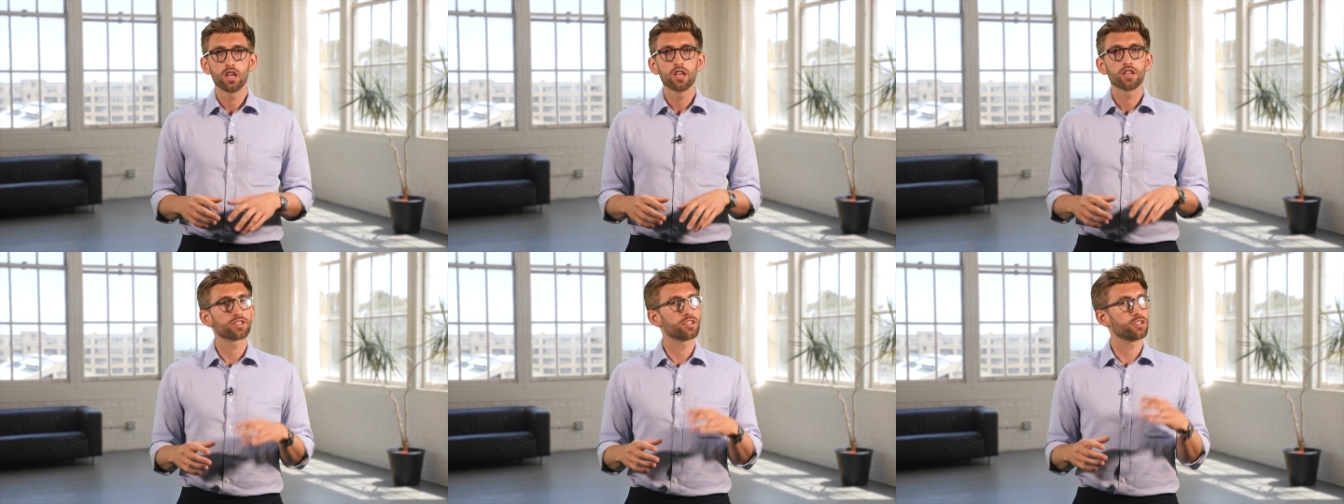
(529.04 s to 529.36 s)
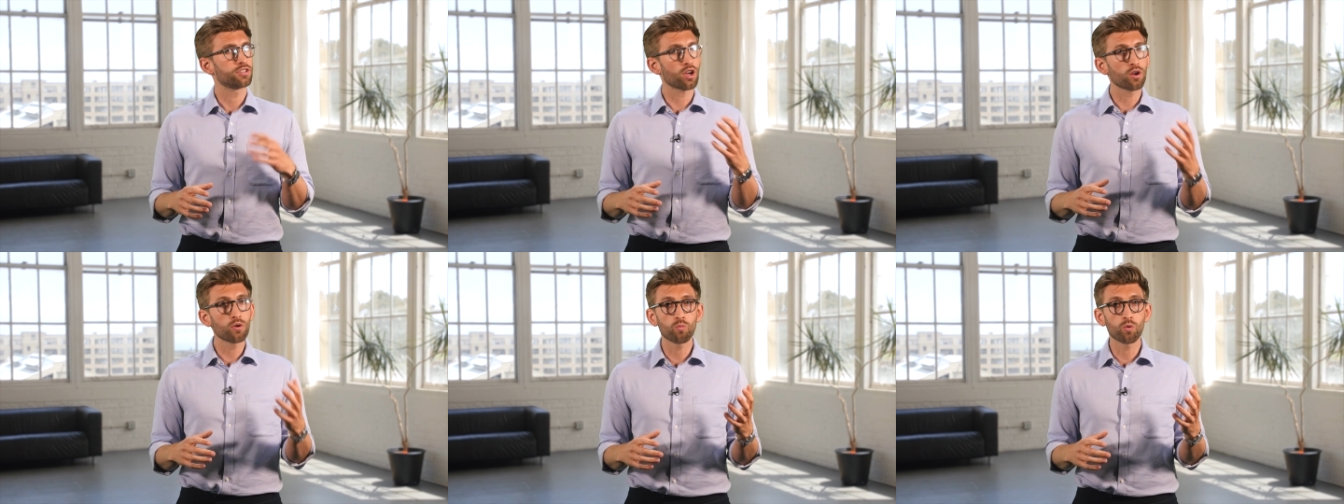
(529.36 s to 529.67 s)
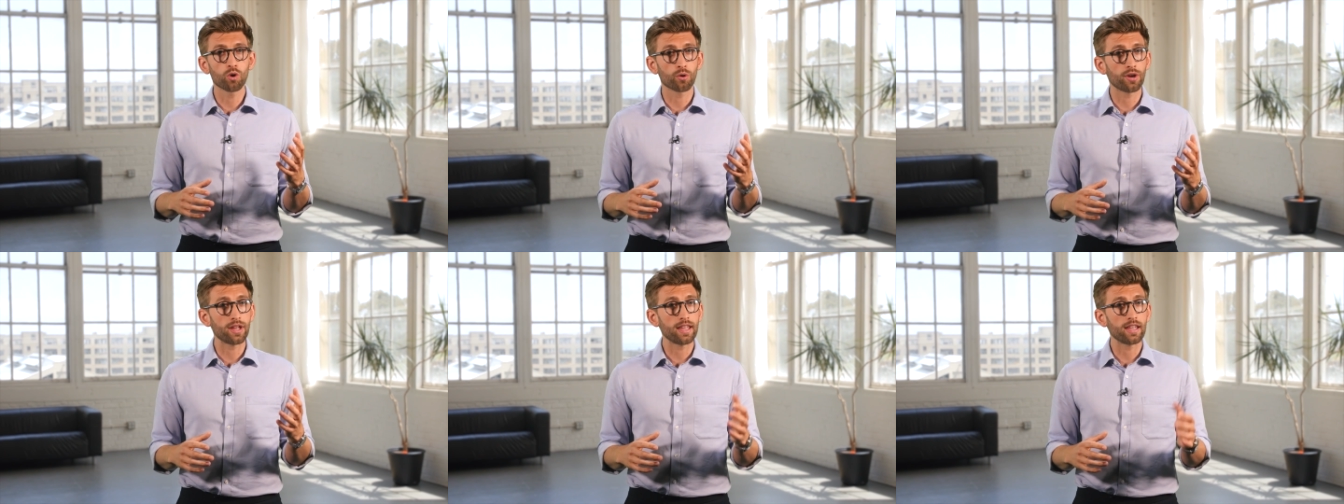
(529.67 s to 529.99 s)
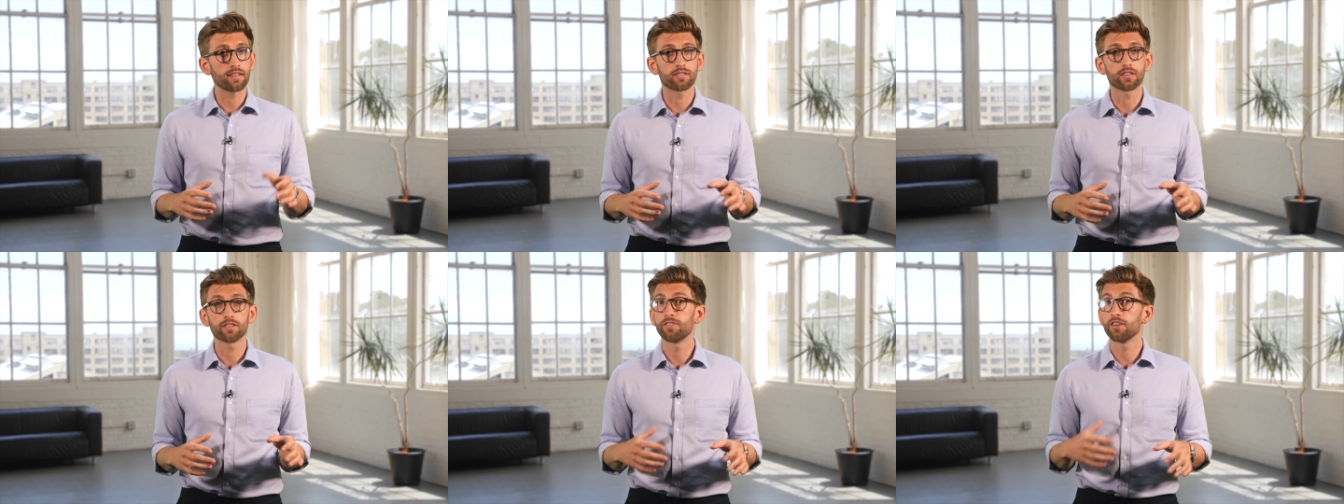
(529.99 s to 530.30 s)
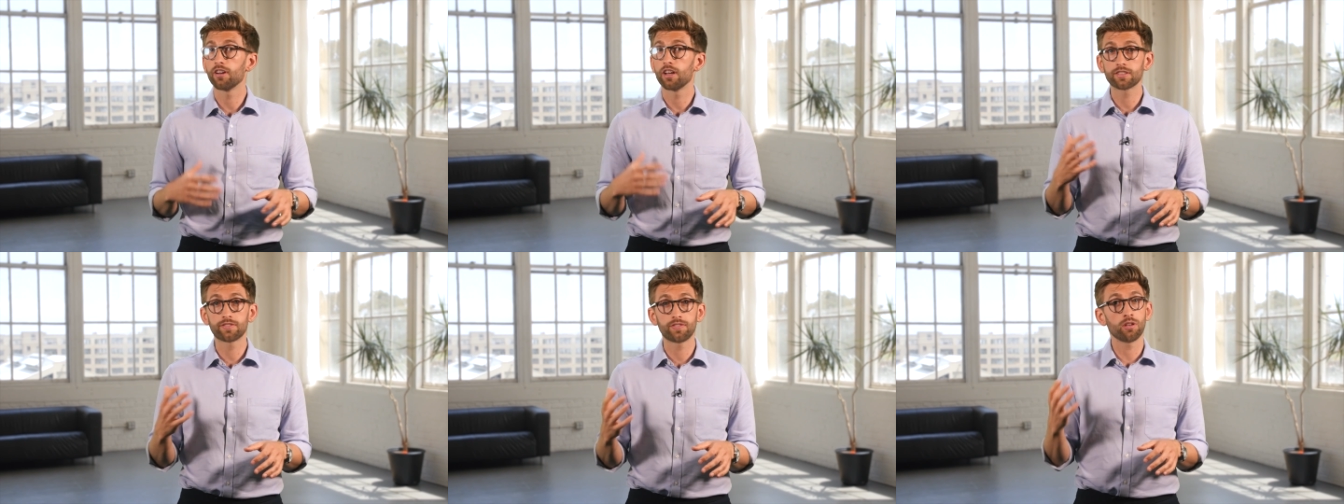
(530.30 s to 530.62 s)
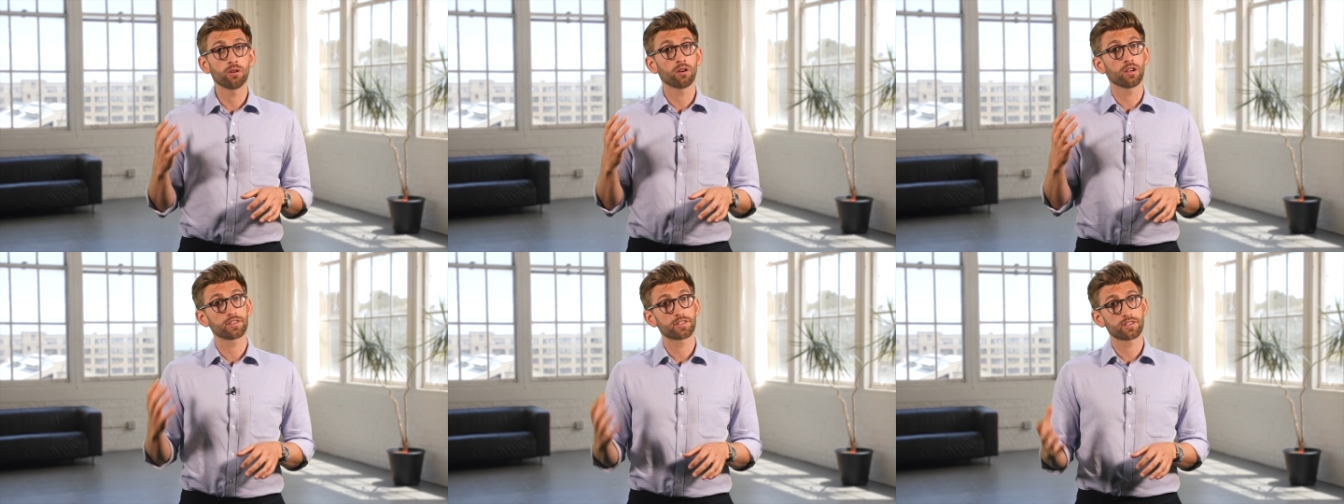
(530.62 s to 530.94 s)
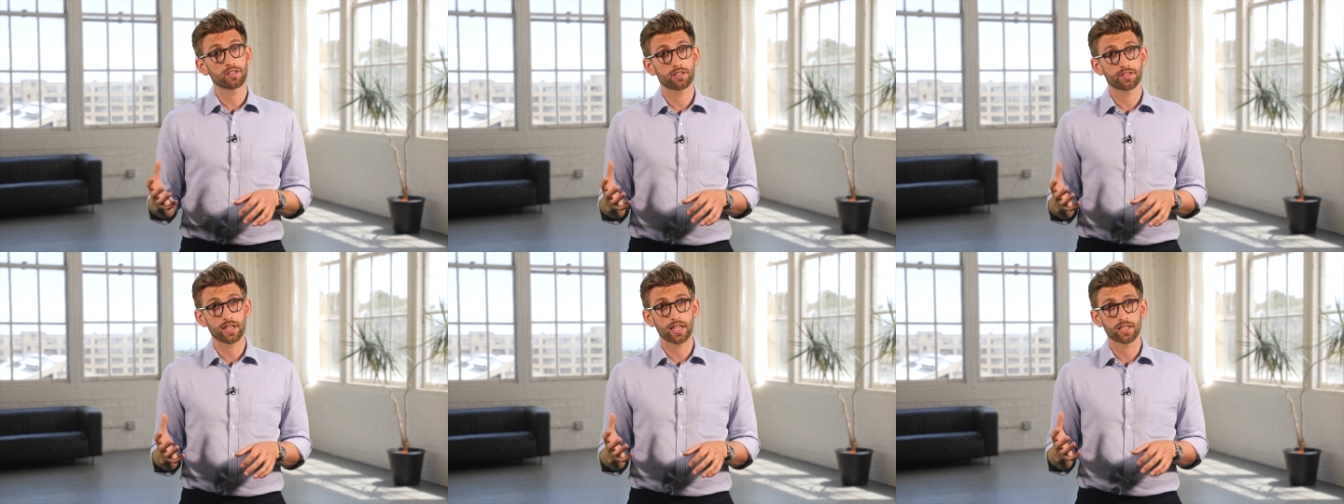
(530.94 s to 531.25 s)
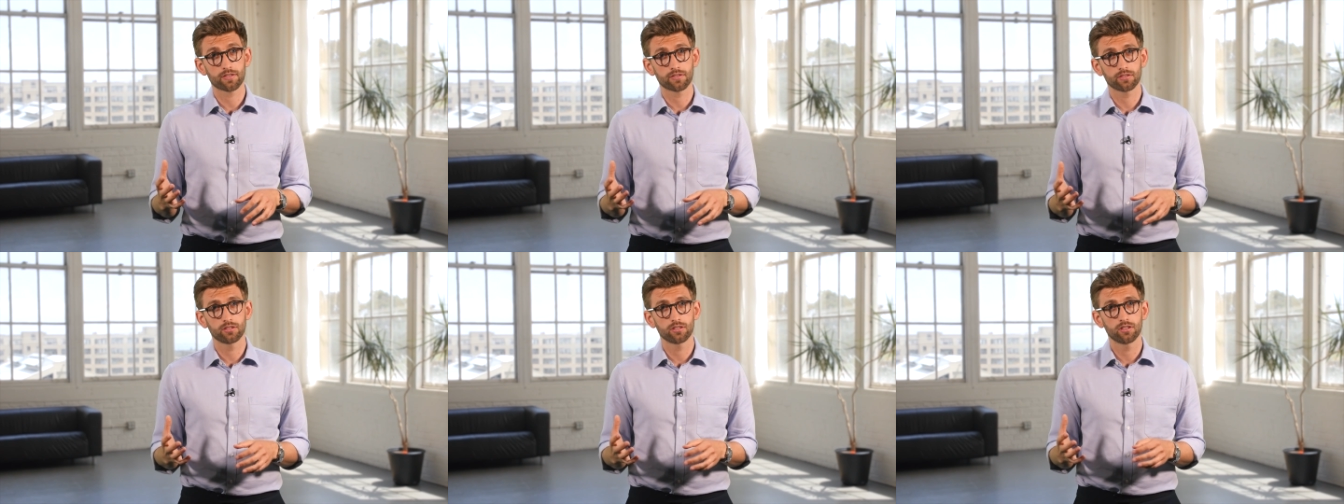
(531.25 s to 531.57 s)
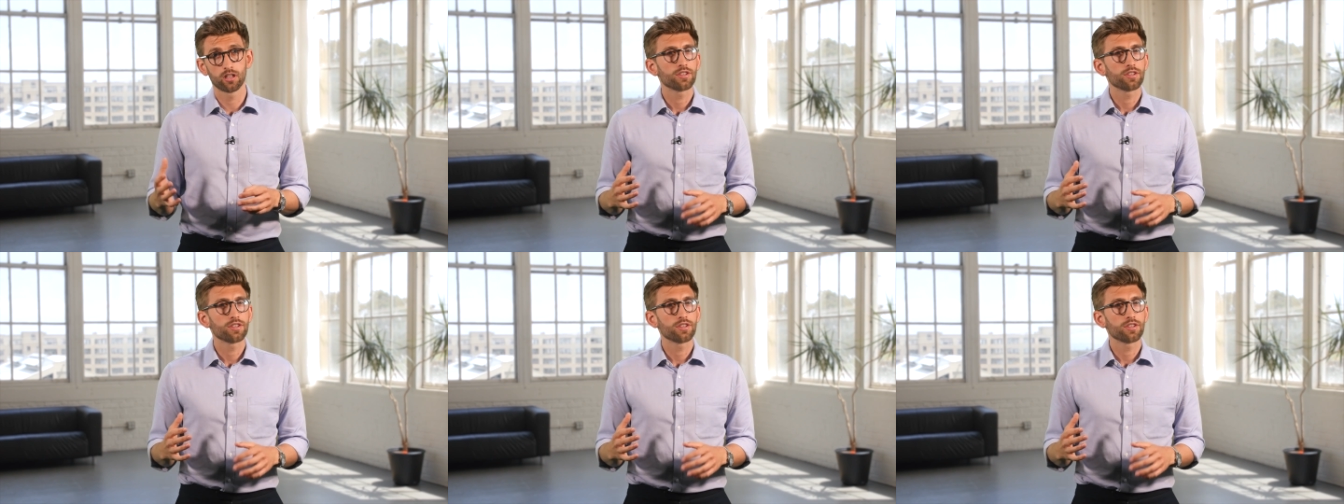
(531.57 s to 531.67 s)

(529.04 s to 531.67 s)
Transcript: so don't worry if the first few aren't successful.